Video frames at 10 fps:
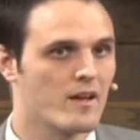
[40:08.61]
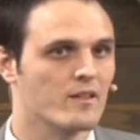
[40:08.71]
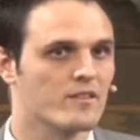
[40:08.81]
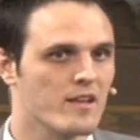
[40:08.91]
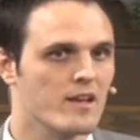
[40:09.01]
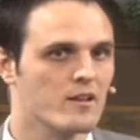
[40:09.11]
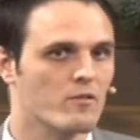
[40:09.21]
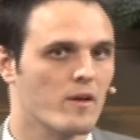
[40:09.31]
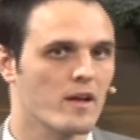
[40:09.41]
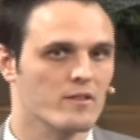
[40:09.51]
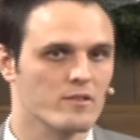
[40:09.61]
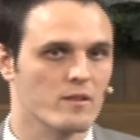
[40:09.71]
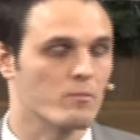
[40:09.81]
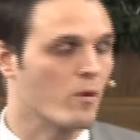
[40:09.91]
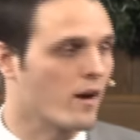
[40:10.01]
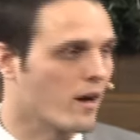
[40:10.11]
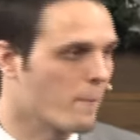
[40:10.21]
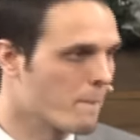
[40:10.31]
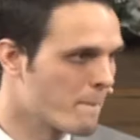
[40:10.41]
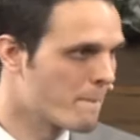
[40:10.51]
And in seeking his face in prayer.